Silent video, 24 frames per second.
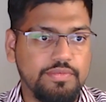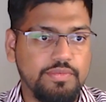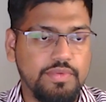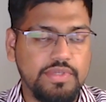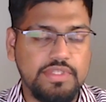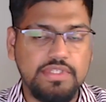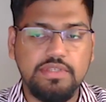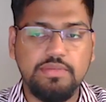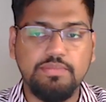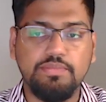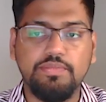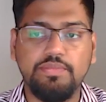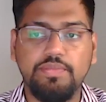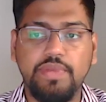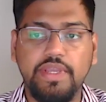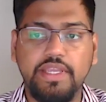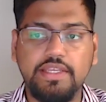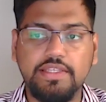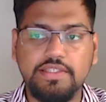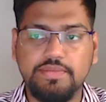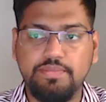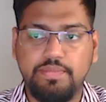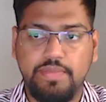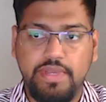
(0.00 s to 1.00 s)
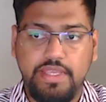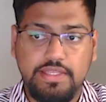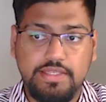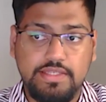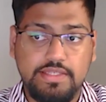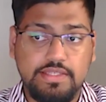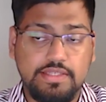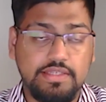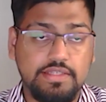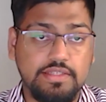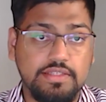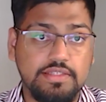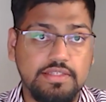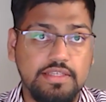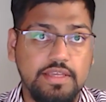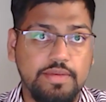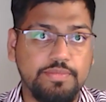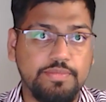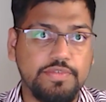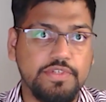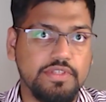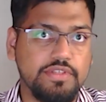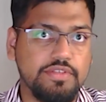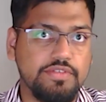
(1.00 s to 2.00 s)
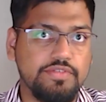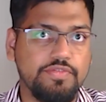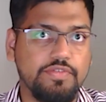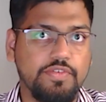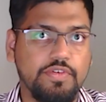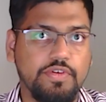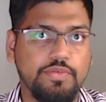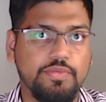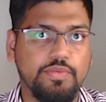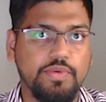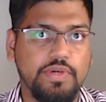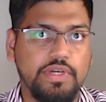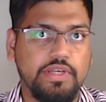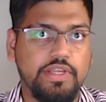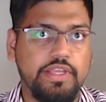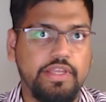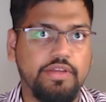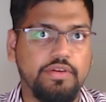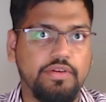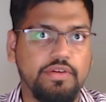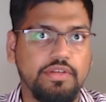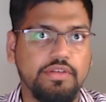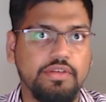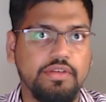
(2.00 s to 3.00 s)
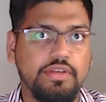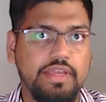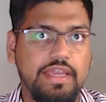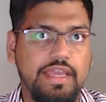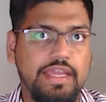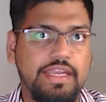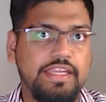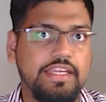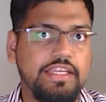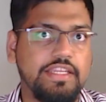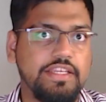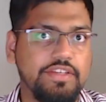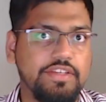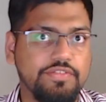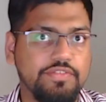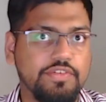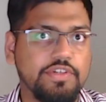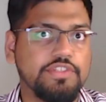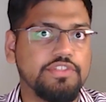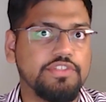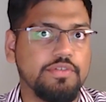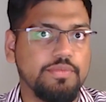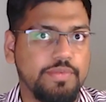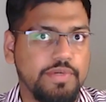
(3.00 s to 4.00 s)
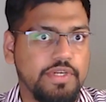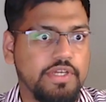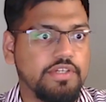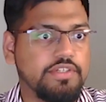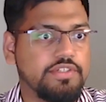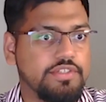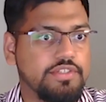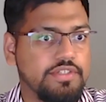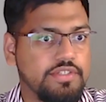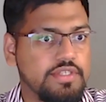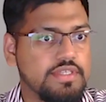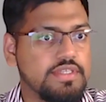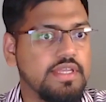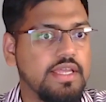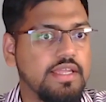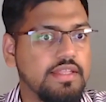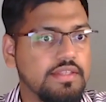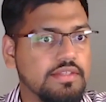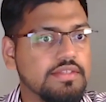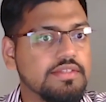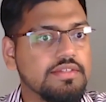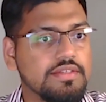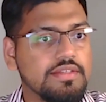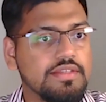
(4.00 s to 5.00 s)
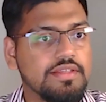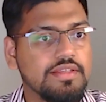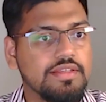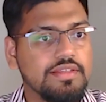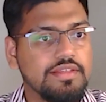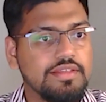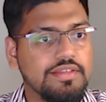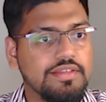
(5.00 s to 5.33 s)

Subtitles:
what's some biggest misconceptions for working on LED virtual production sets?